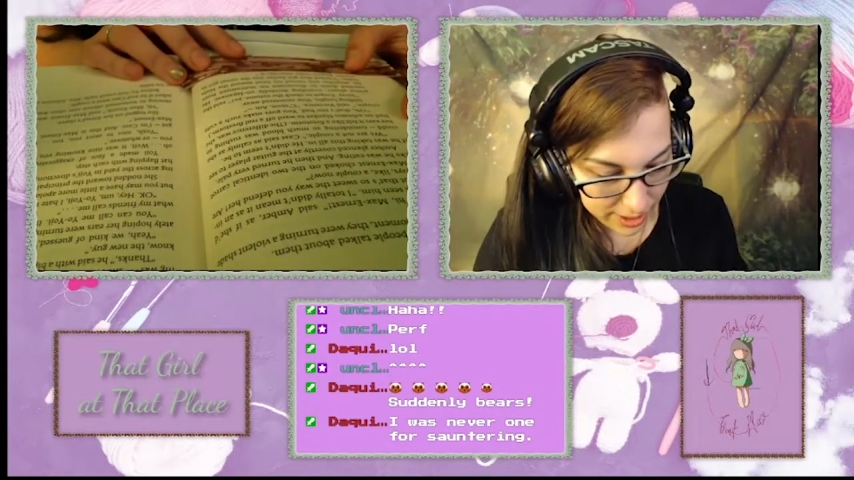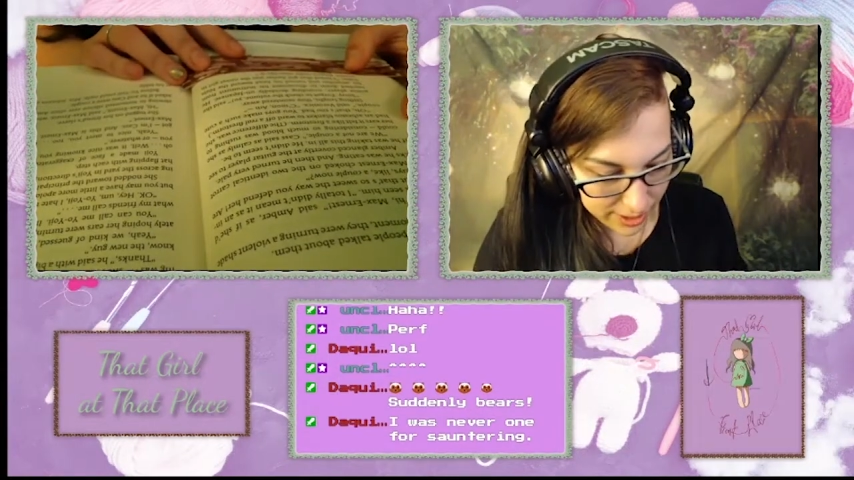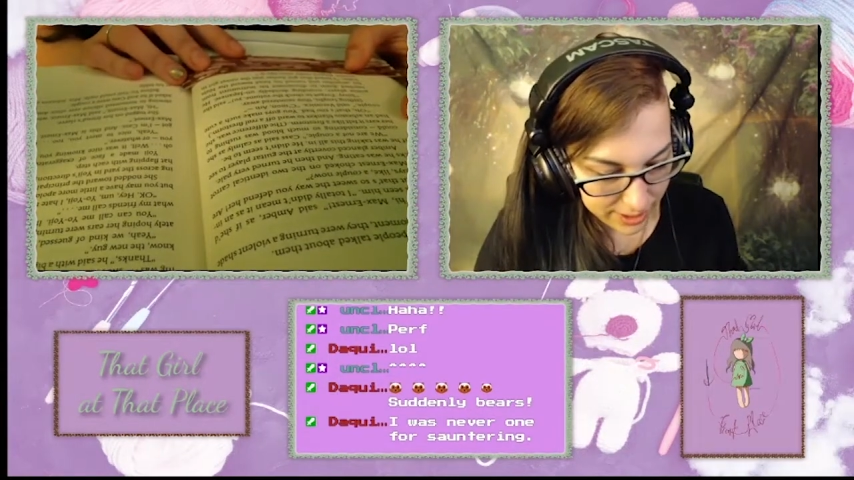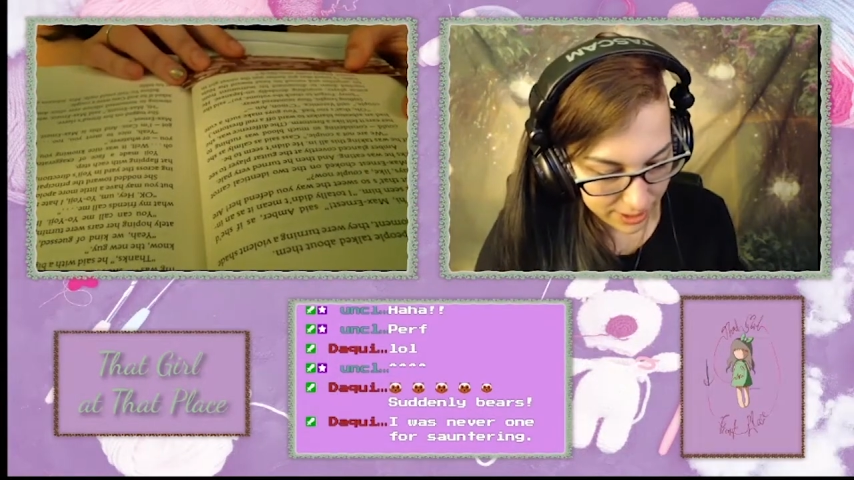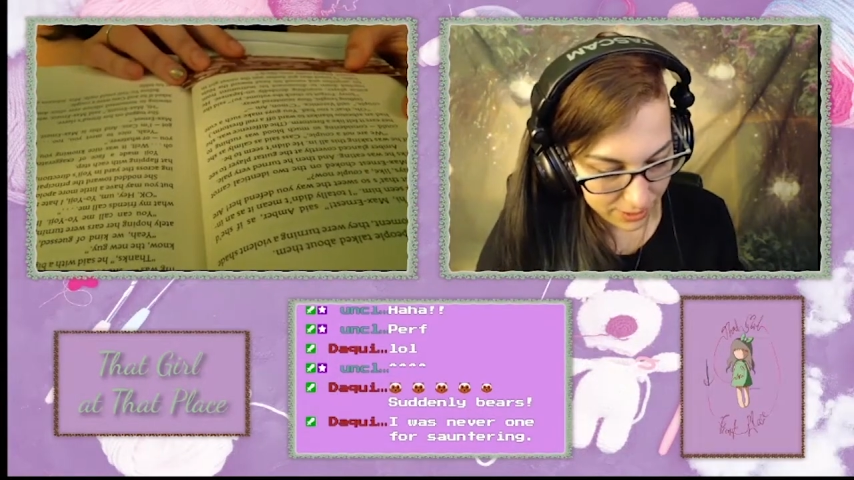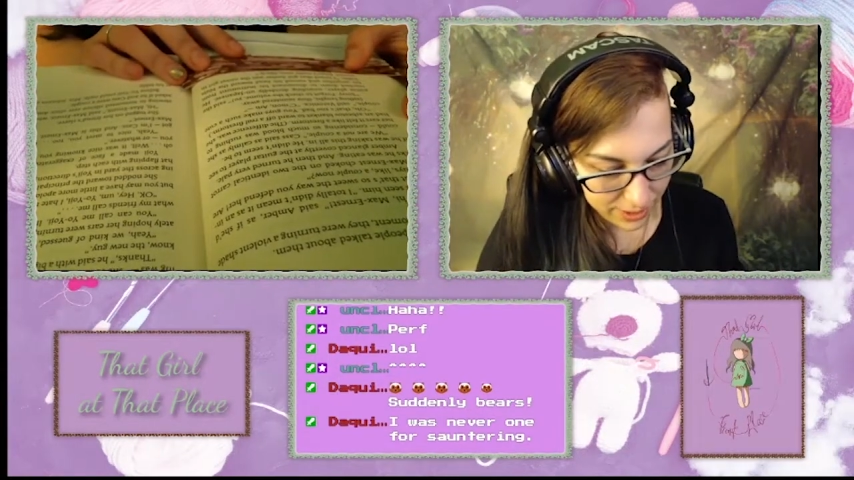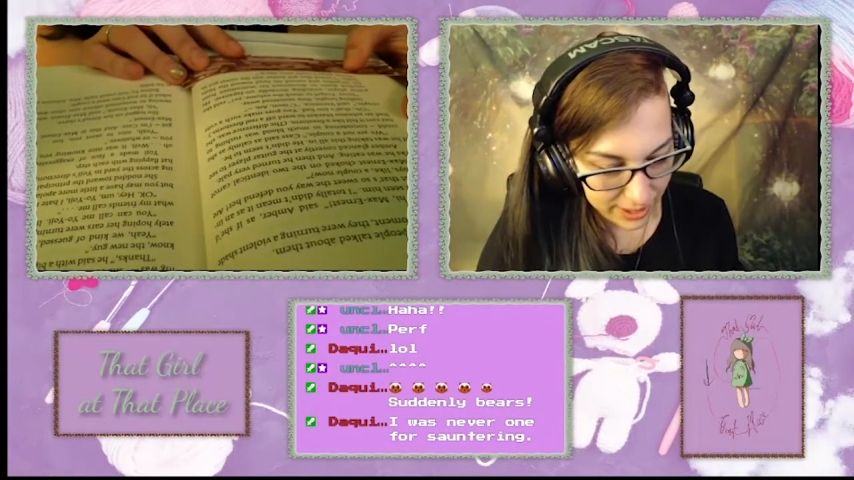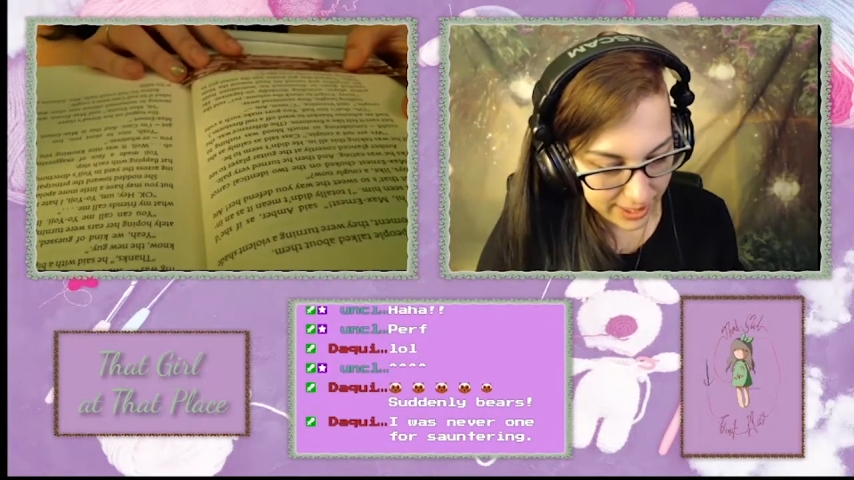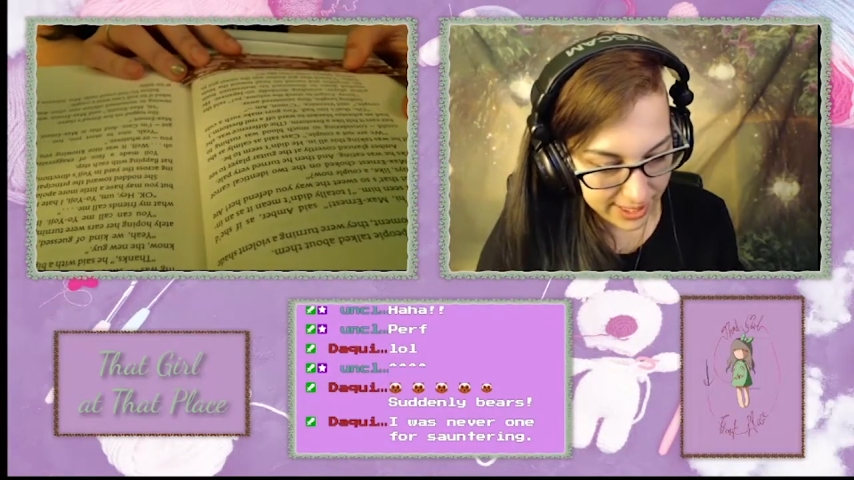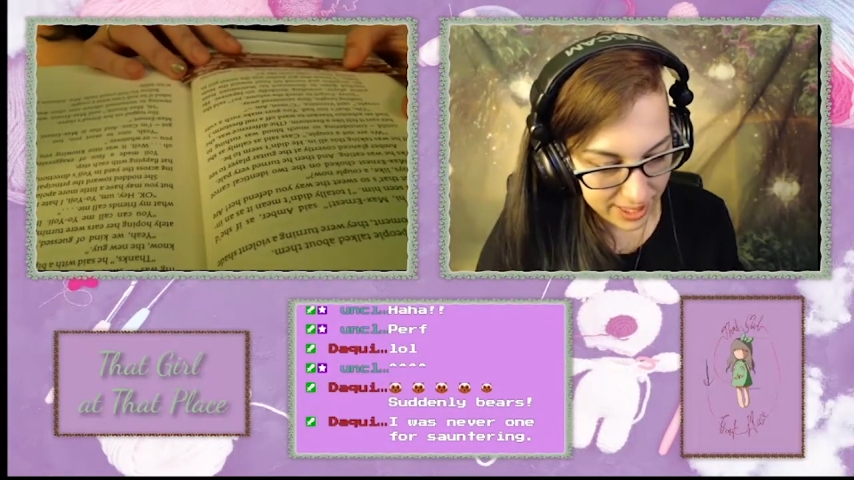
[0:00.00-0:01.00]
Didn't really
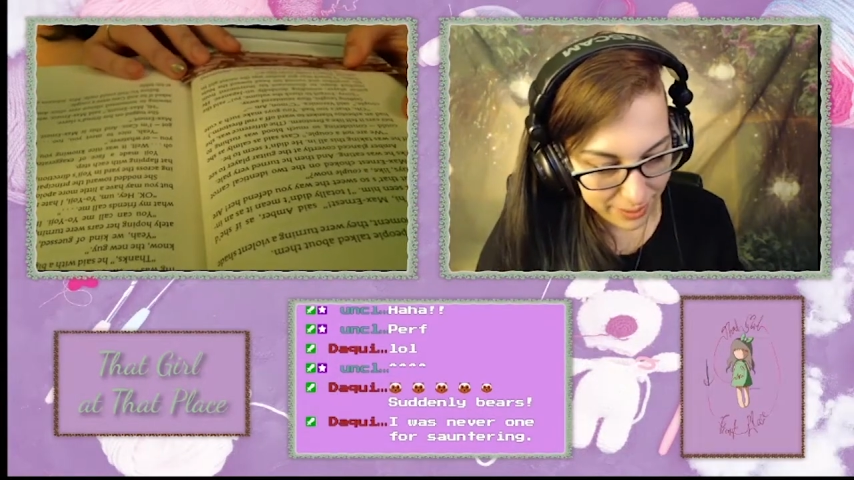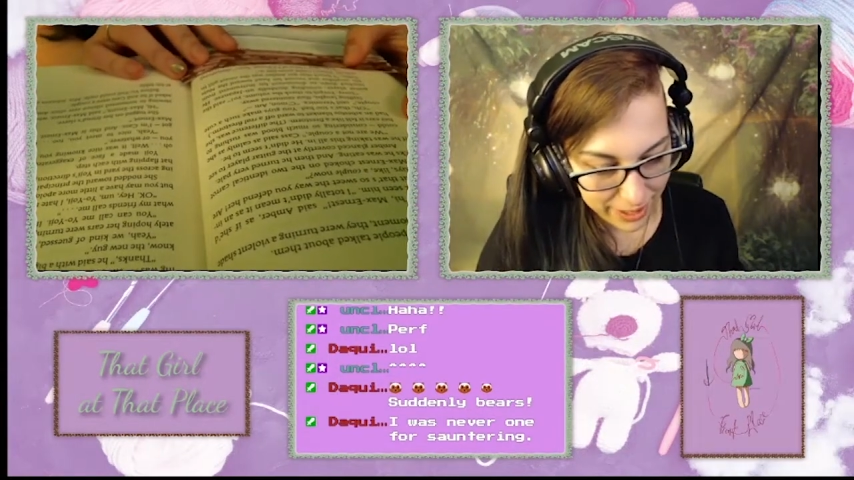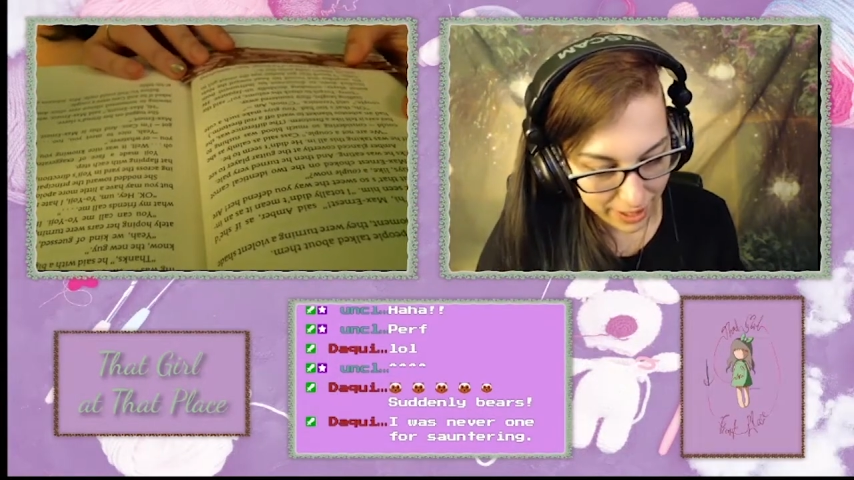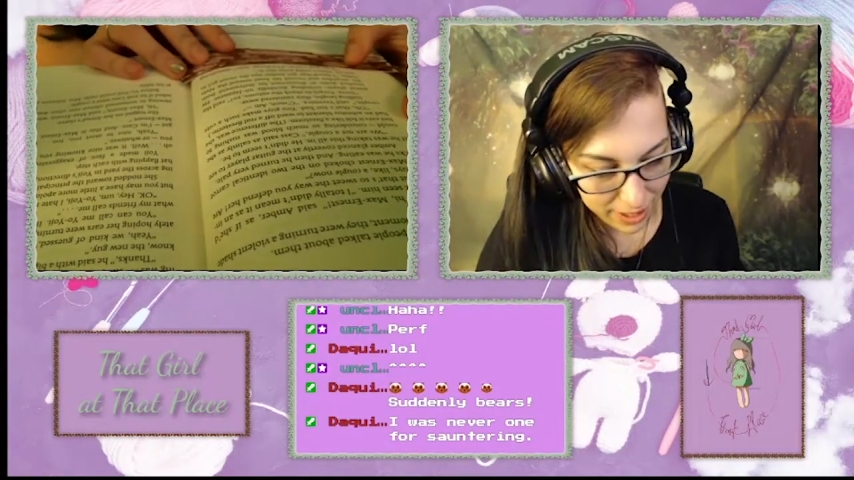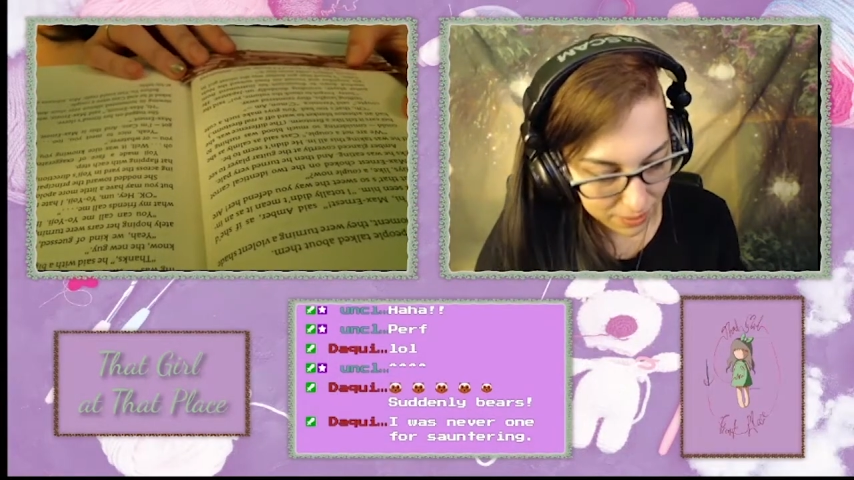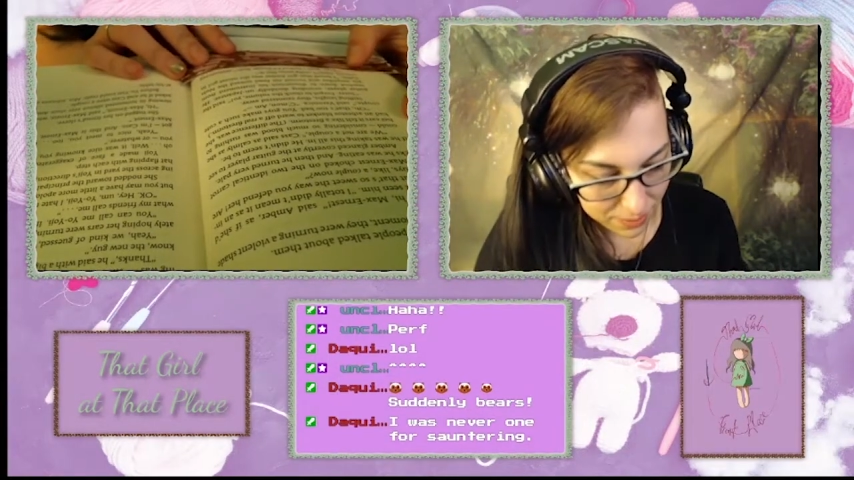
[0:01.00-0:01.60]
seem like it."